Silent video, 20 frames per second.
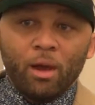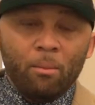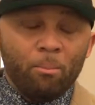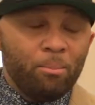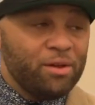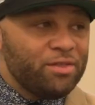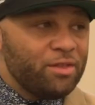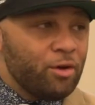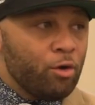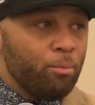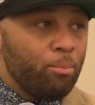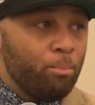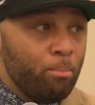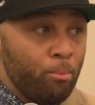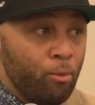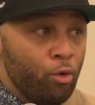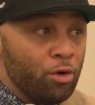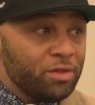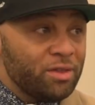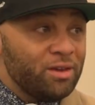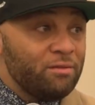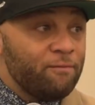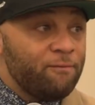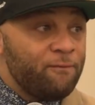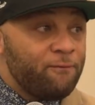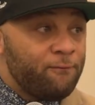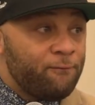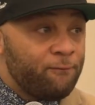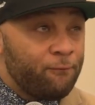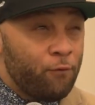but there are more than
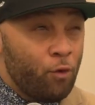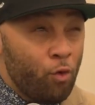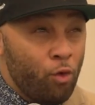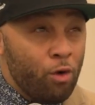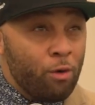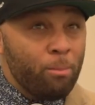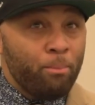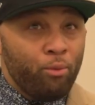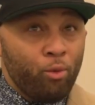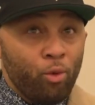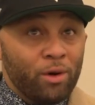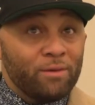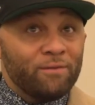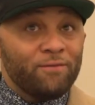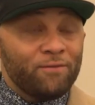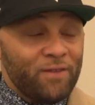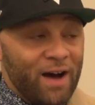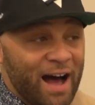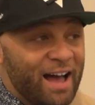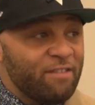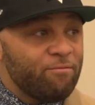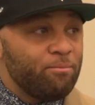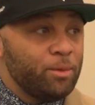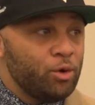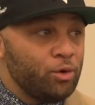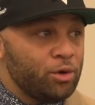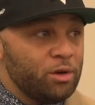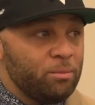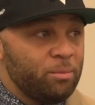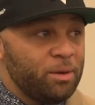4.5
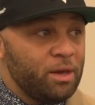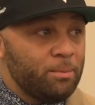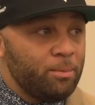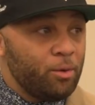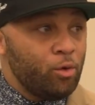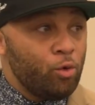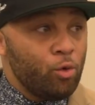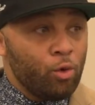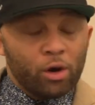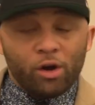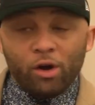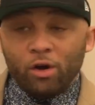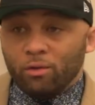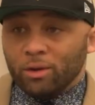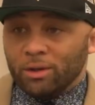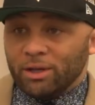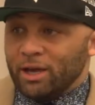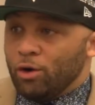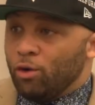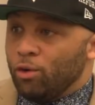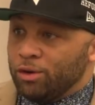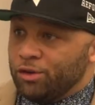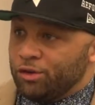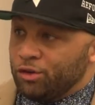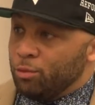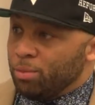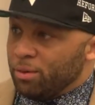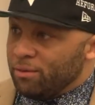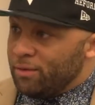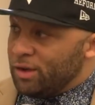million people who are currently on
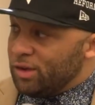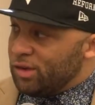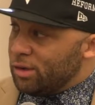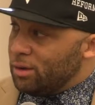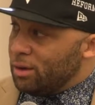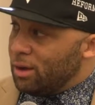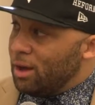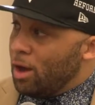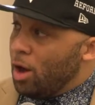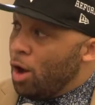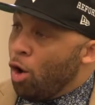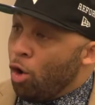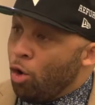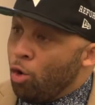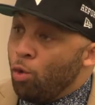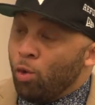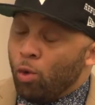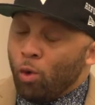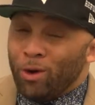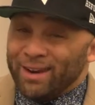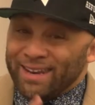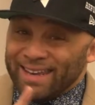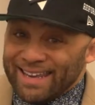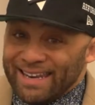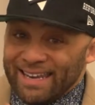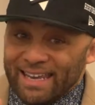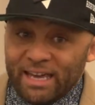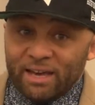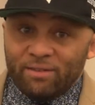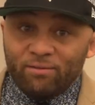supervision, who on
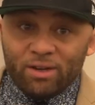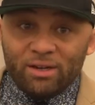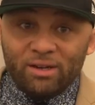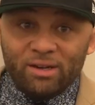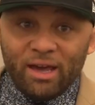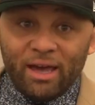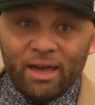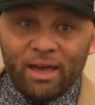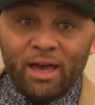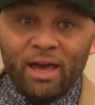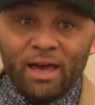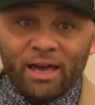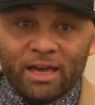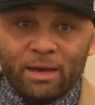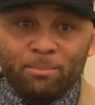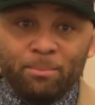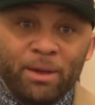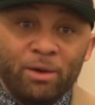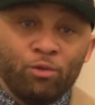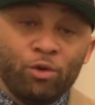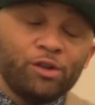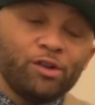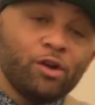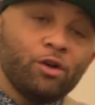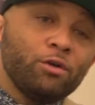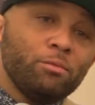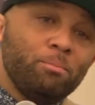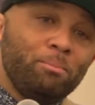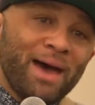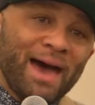any given day can be
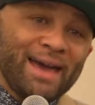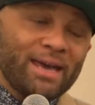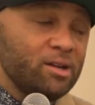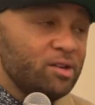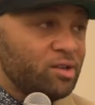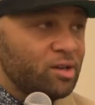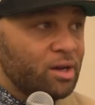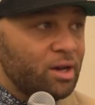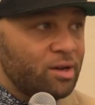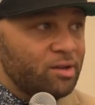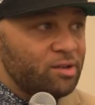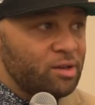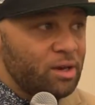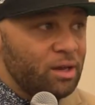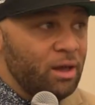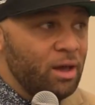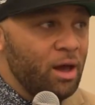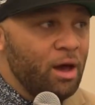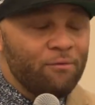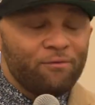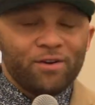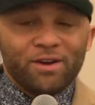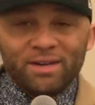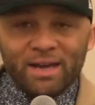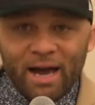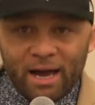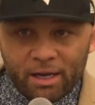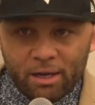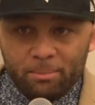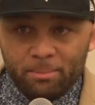returned back into custody for
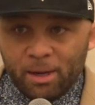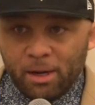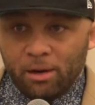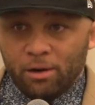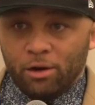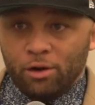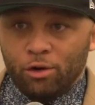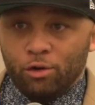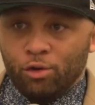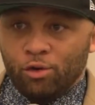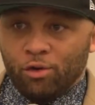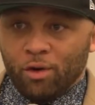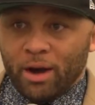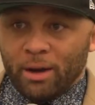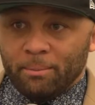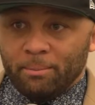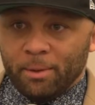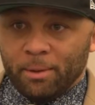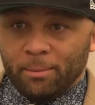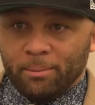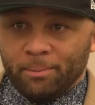not committing a new crime.